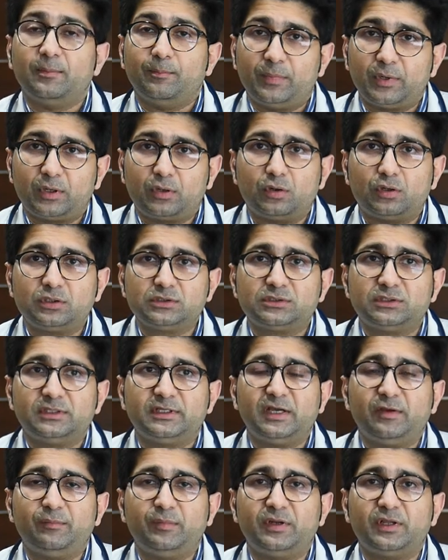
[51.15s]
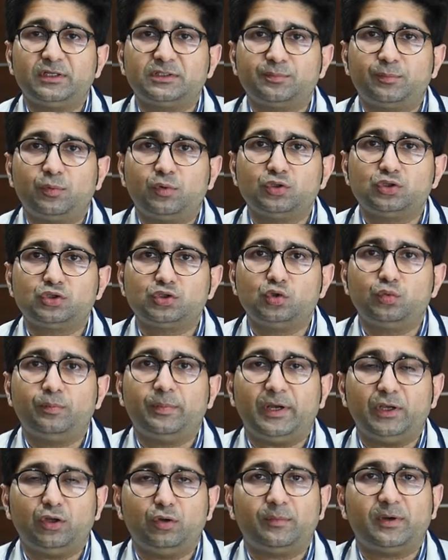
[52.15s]
because they have been exposed to
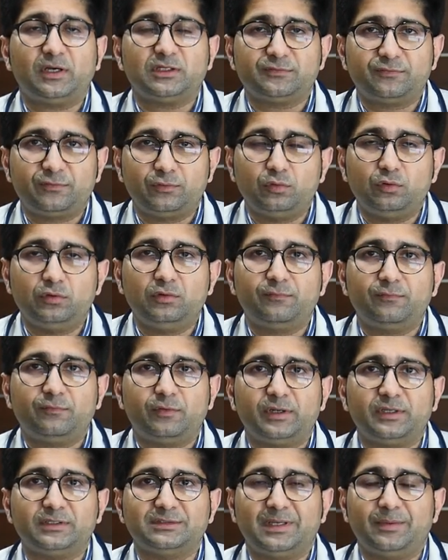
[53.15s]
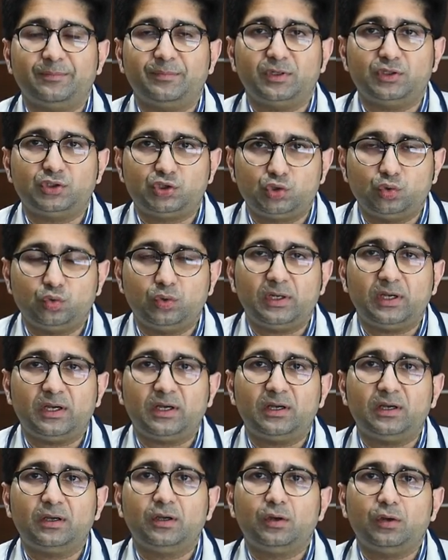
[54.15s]
biomass fuel for example chula,